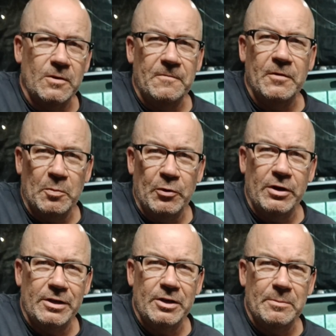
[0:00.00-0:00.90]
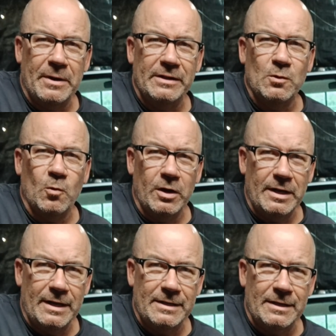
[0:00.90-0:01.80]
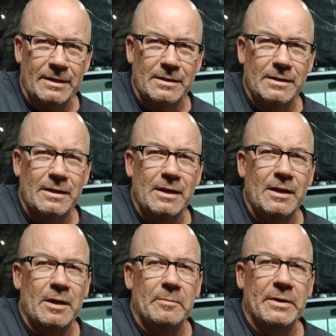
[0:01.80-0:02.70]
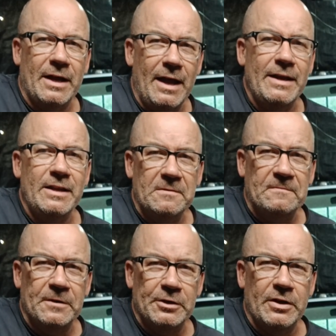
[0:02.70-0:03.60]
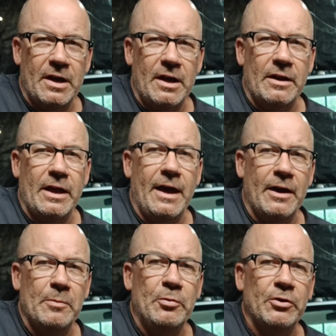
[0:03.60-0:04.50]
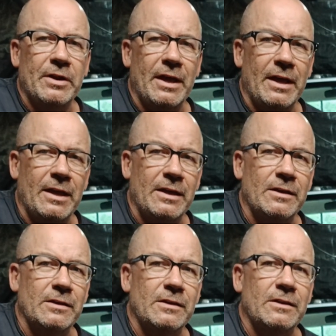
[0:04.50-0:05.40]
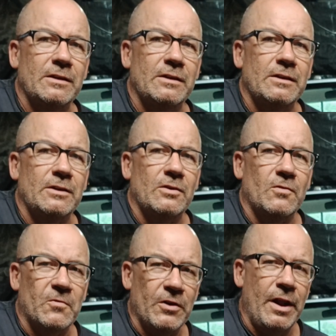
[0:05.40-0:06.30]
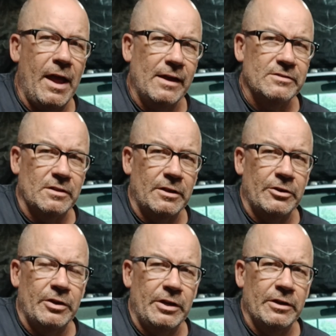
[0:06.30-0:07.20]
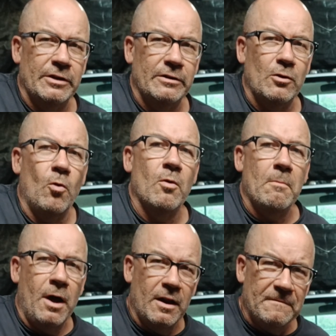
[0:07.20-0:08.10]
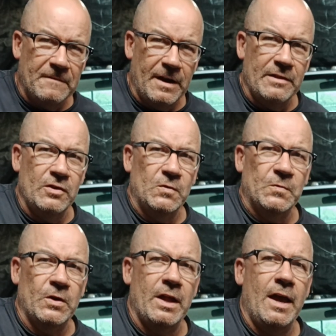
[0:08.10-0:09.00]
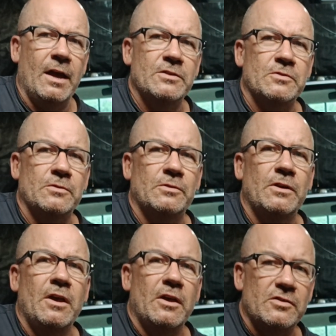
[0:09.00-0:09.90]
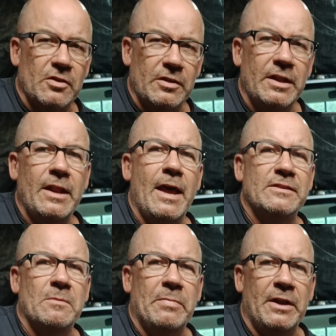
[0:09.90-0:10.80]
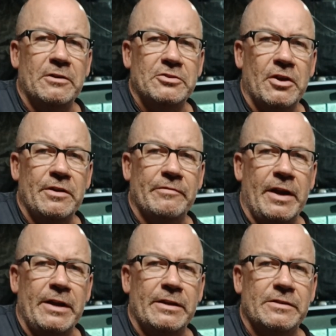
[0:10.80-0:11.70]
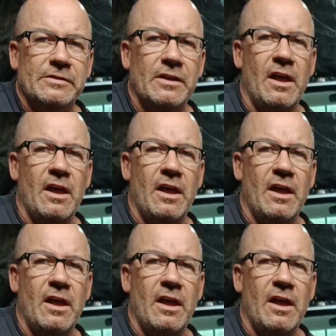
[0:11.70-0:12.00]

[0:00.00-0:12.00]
feel pretty good about the work I did. but I need to figure out how to put a front axle under here or modify this front axle so that it has a better turning radius.